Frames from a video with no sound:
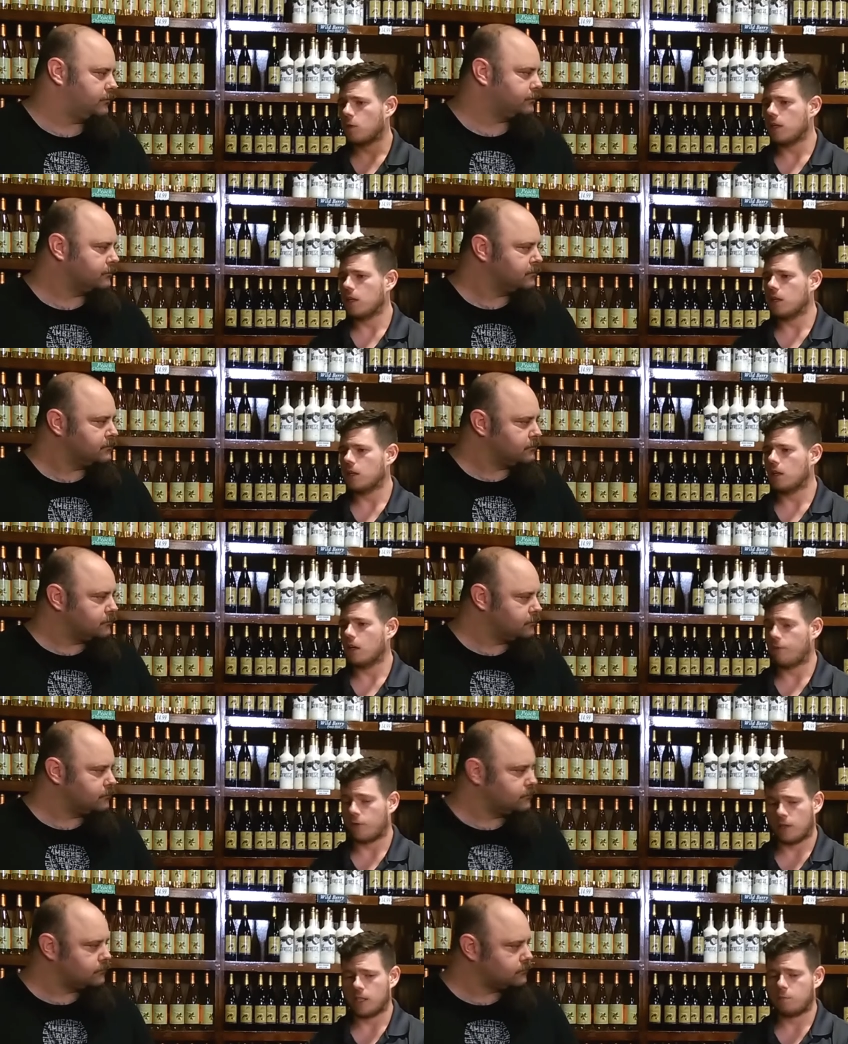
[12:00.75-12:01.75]
Speaker 1: we
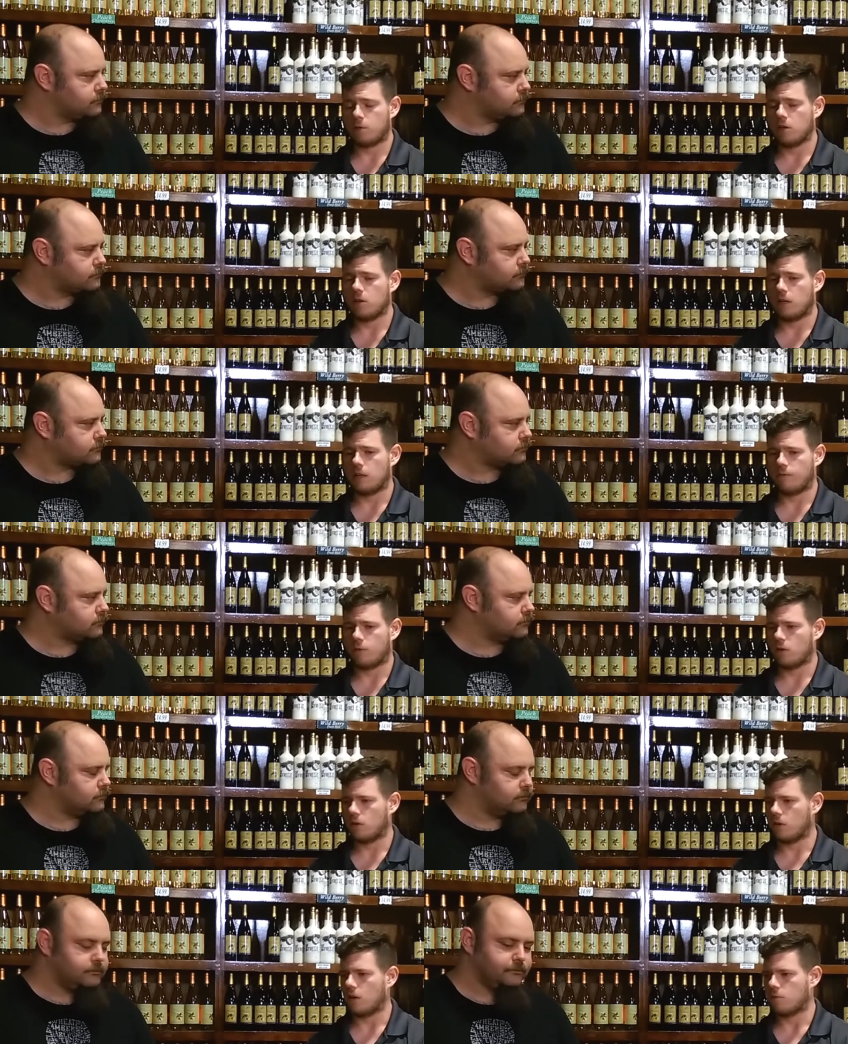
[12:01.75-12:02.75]
for this beer and for
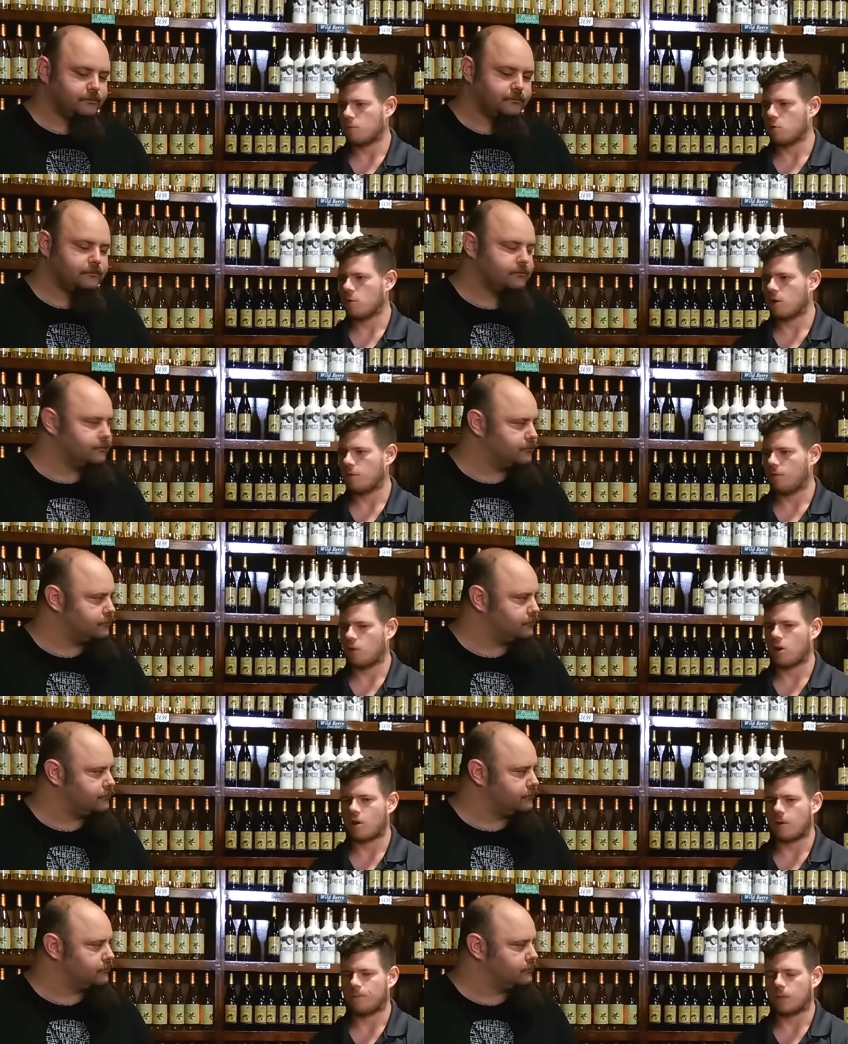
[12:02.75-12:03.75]
our blueberry for
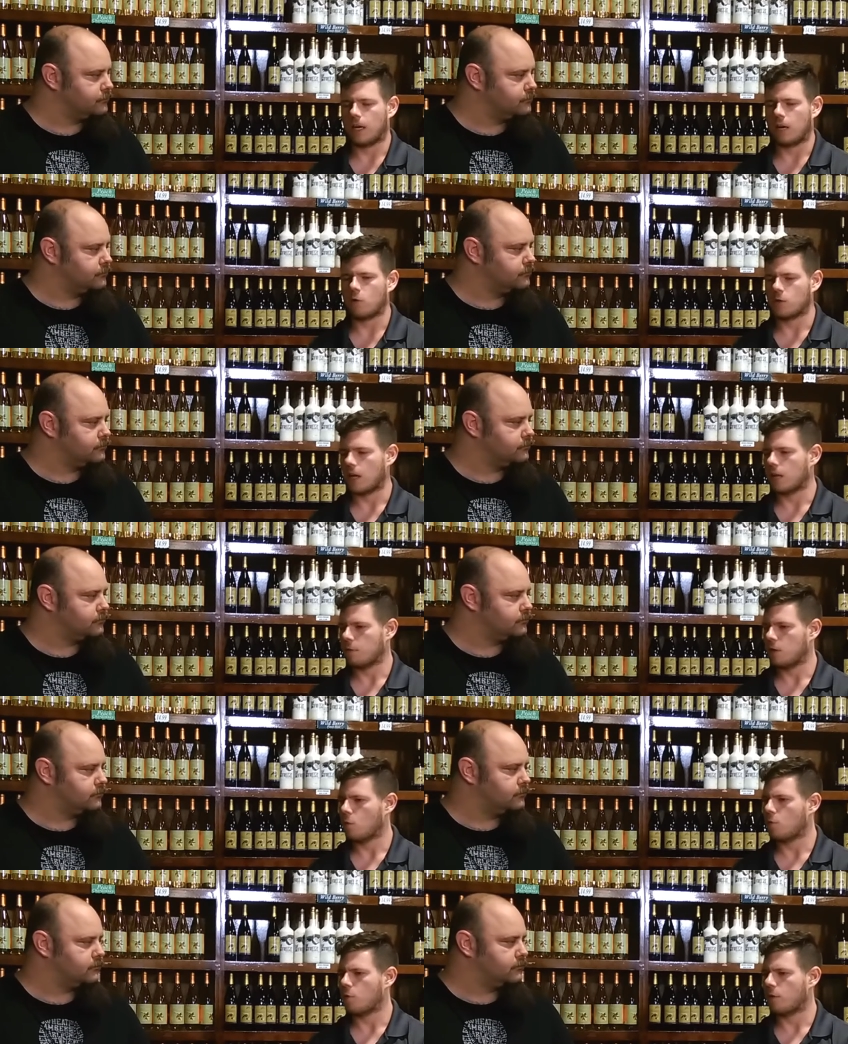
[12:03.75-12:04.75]
our uh, rose
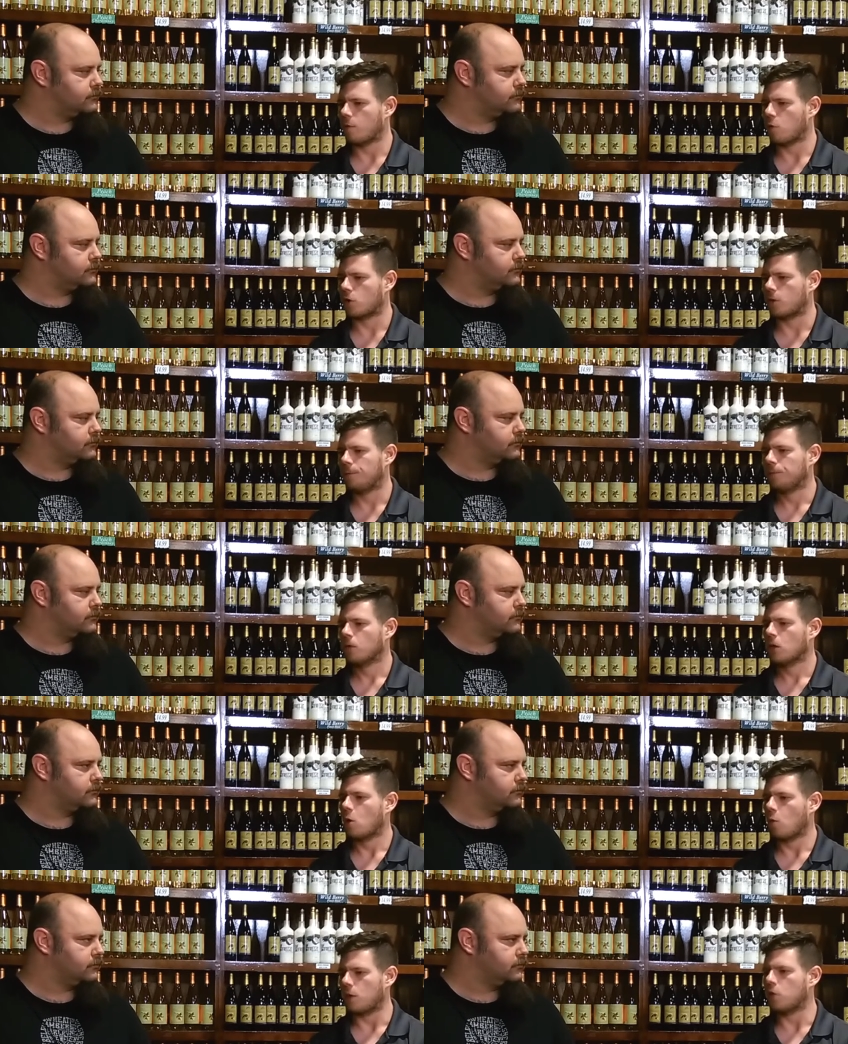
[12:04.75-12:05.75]
jalapeno blueberry porter,
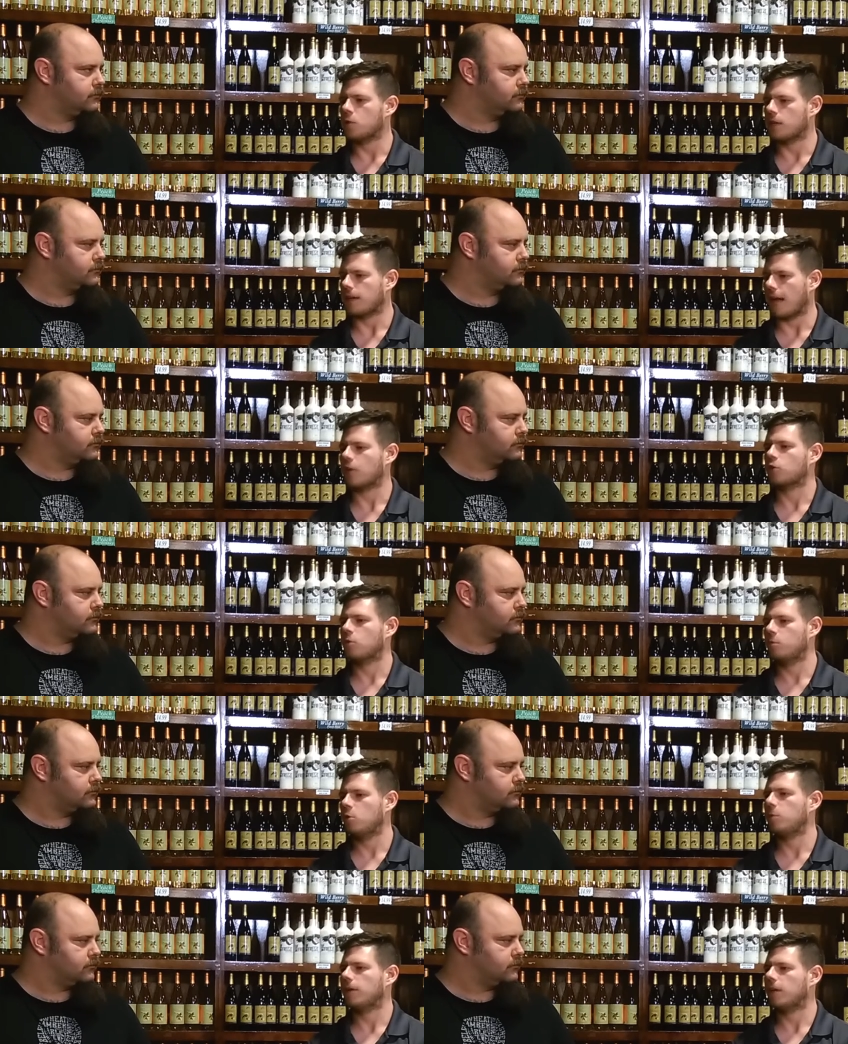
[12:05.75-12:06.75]
we use a natural
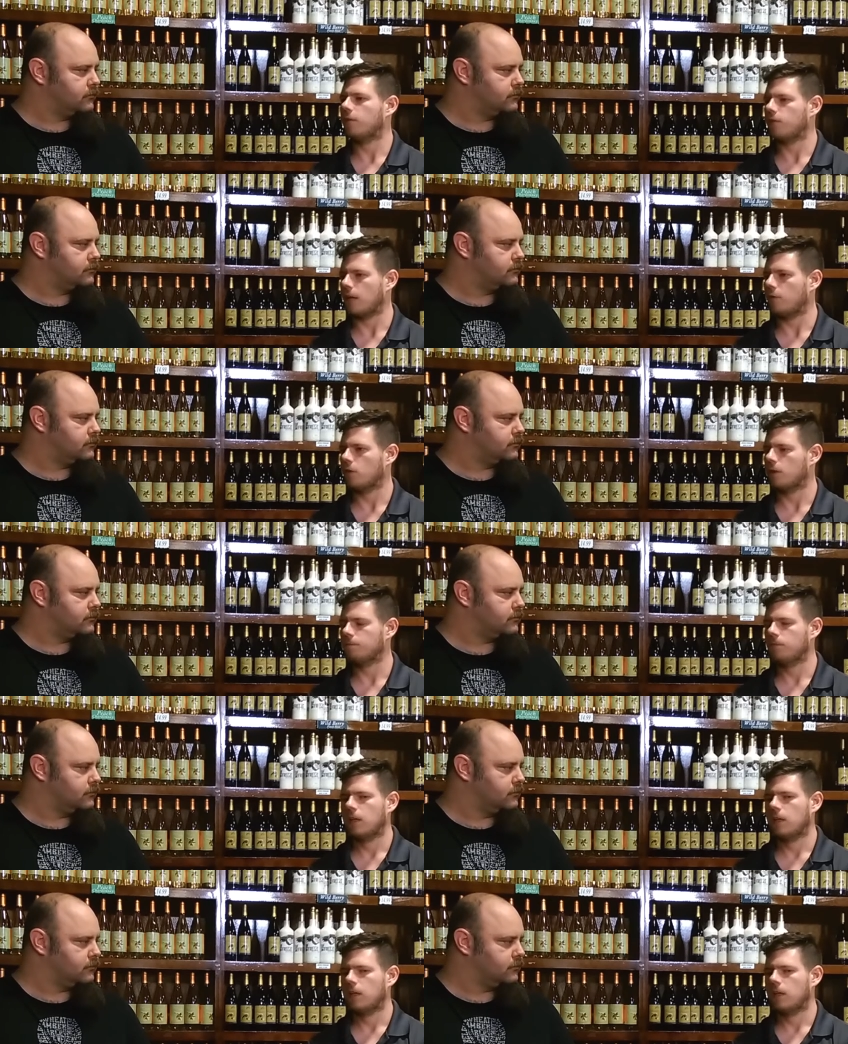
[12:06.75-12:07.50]
blueberry flavoring.